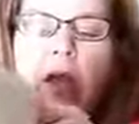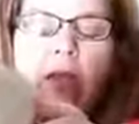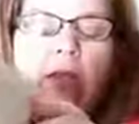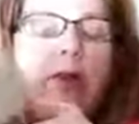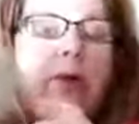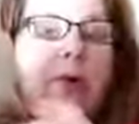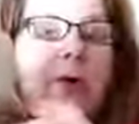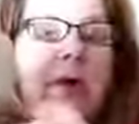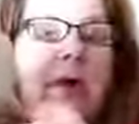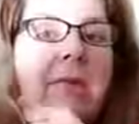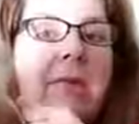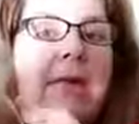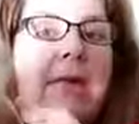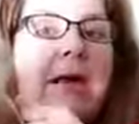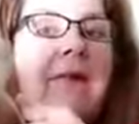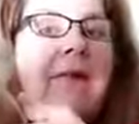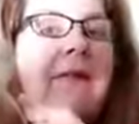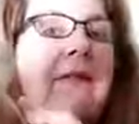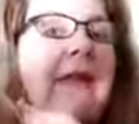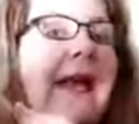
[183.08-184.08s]
You want to be
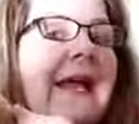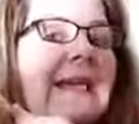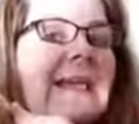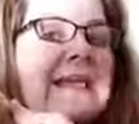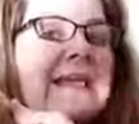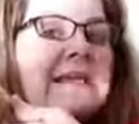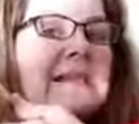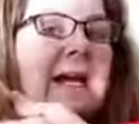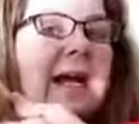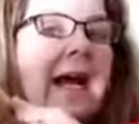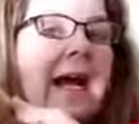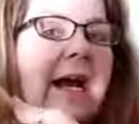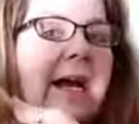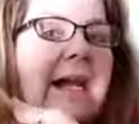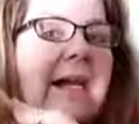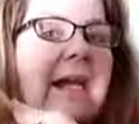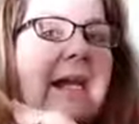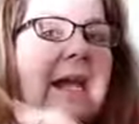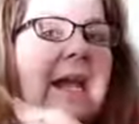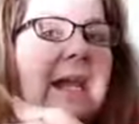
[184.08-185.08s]
on the leg
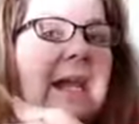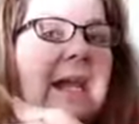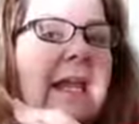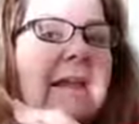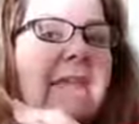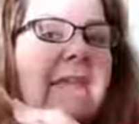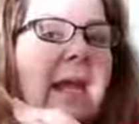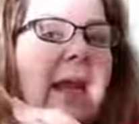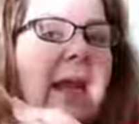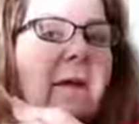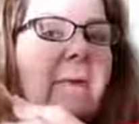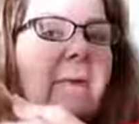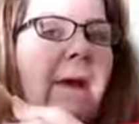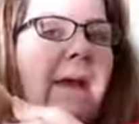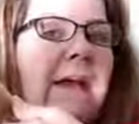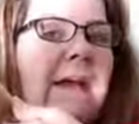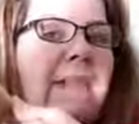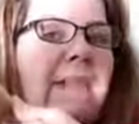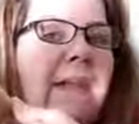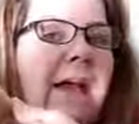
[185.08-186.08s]
side,
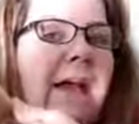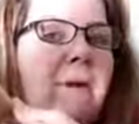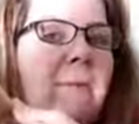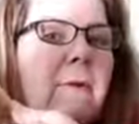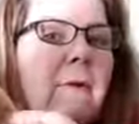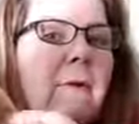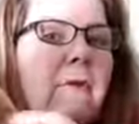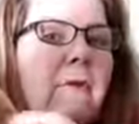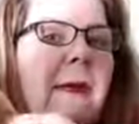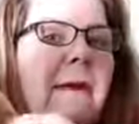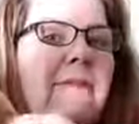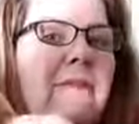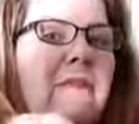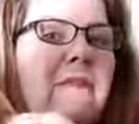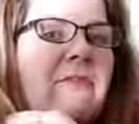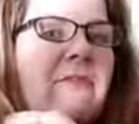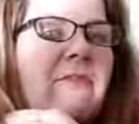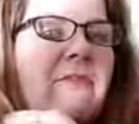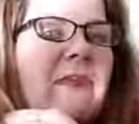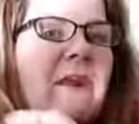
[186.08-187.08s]
right in that
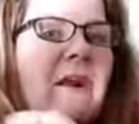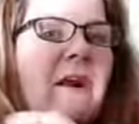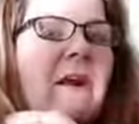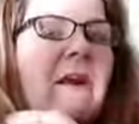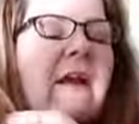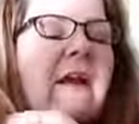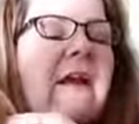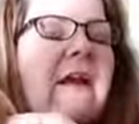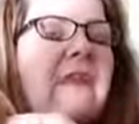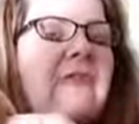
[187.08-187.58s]
crevice there,